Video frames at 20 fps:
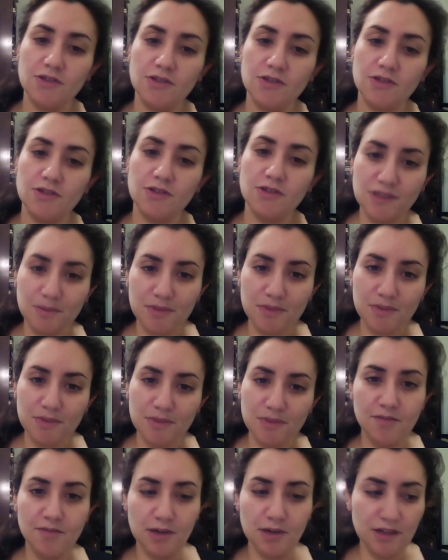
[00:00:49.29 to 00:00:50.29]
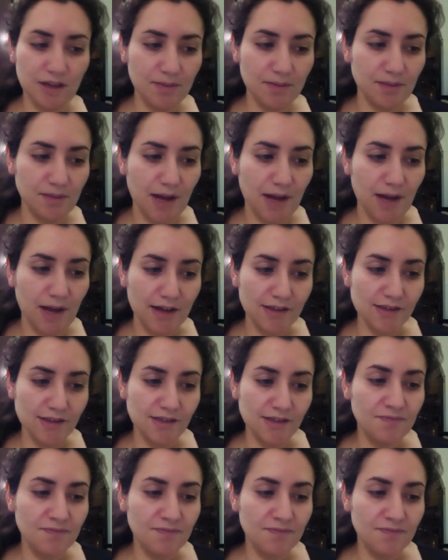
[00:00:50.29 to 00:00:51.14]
so something of a book club in a box.